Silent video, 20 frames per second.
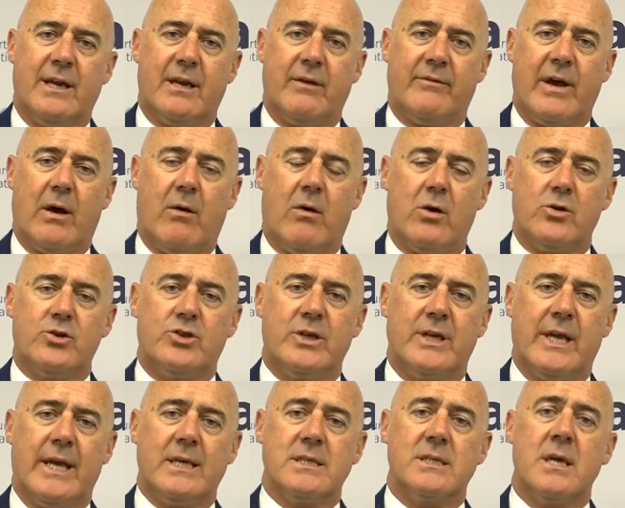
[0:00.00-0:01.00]
of our
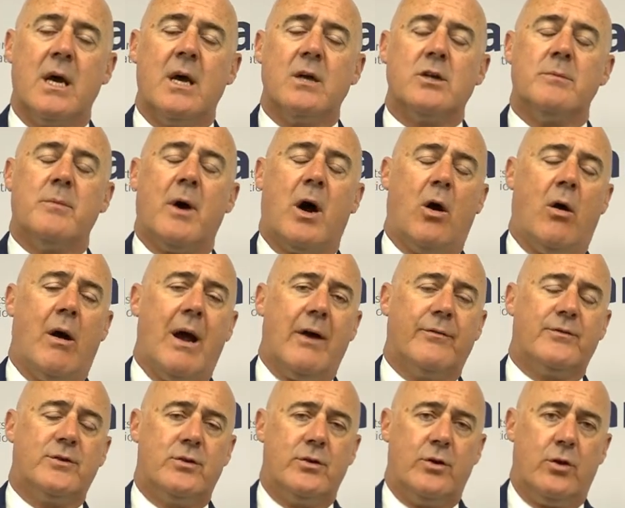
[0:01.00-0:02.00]
auctioneers. Tomorrow
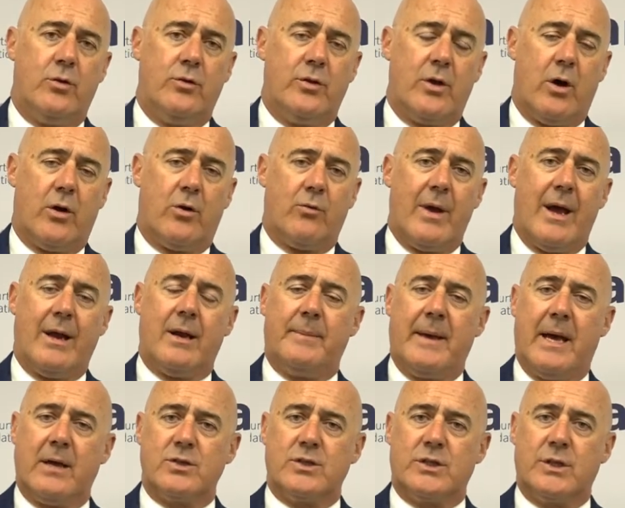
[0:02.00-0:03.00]
afternoon, though, at around
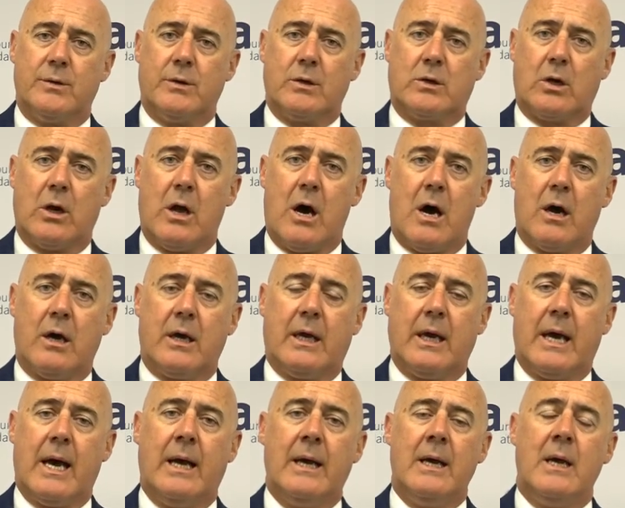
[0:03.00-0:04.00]
about 2 o'clock,
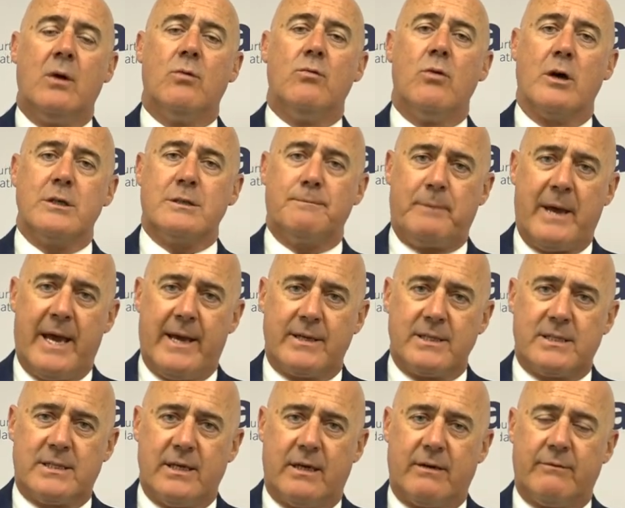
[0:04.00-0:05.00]
uh, Ross
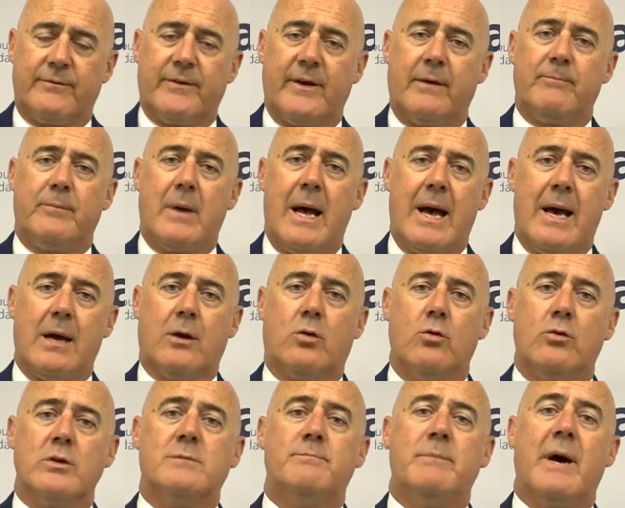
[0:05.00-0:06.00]
Patterson from
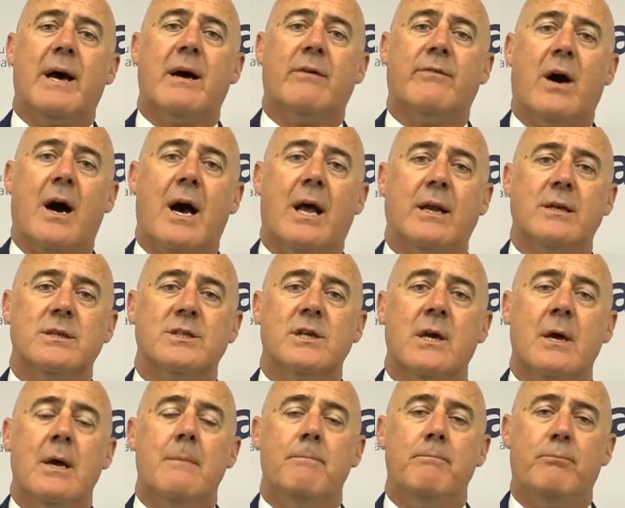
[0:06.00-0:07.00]
Harcourts Bay of Islands
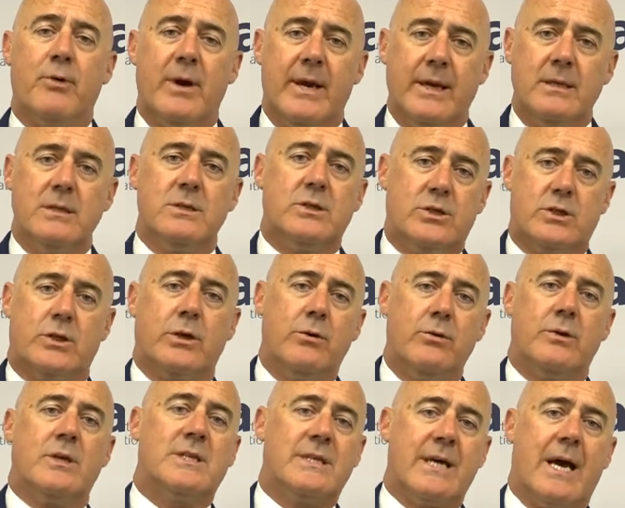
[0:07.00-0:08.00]
brings
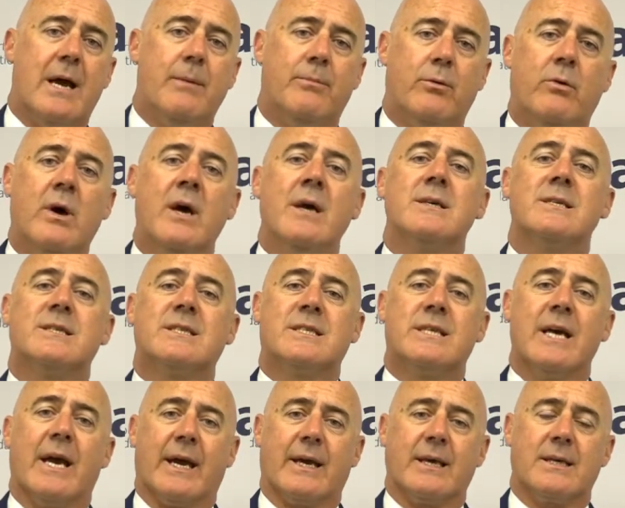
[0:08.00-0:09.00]
to the table
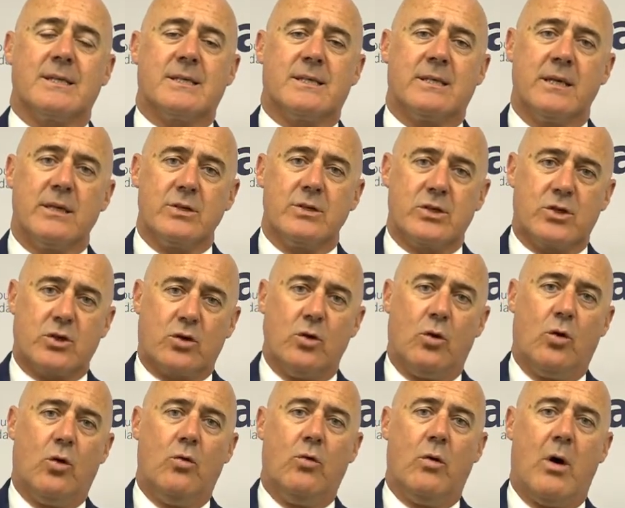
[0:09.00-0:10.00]
six
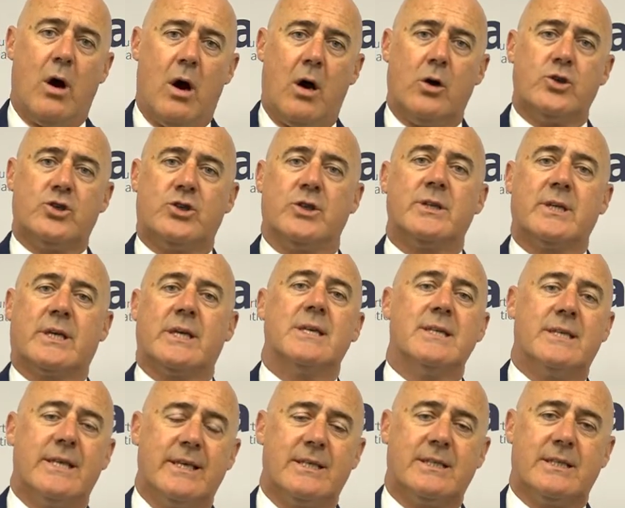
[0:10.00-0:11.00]
school auction
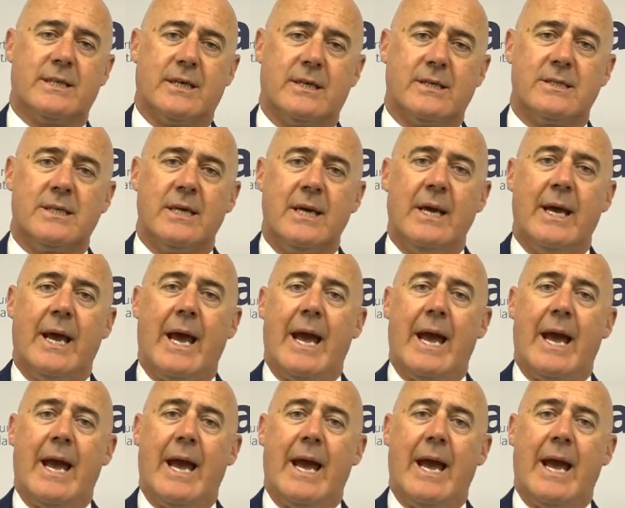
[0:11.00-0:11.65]
contestants.